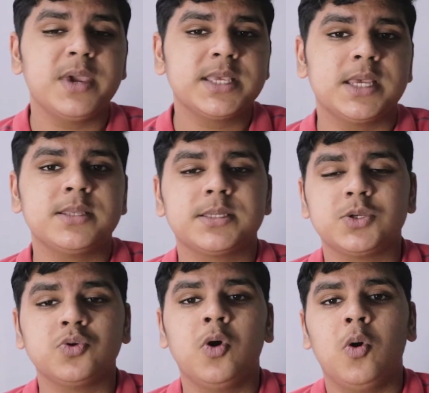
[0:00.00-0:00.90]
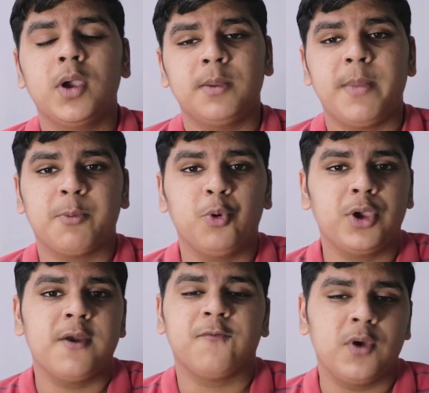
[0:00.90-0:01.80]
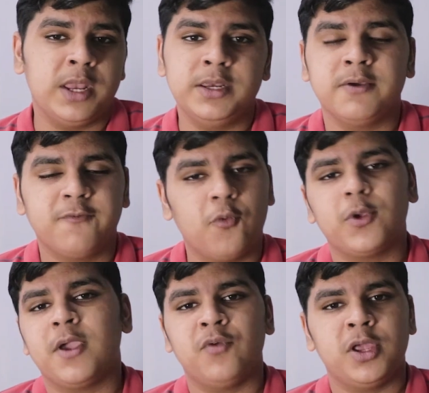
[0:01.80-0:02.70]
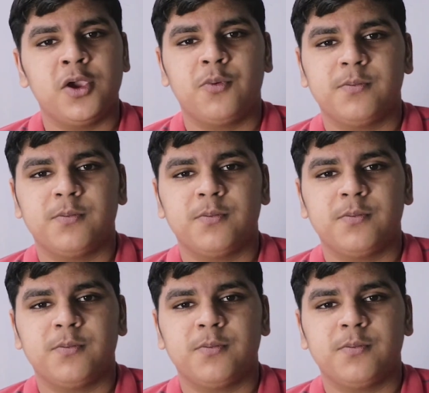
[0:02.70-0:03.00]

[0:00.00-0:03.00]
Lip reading: make sense to go get a MacBook Air for editing 4K video.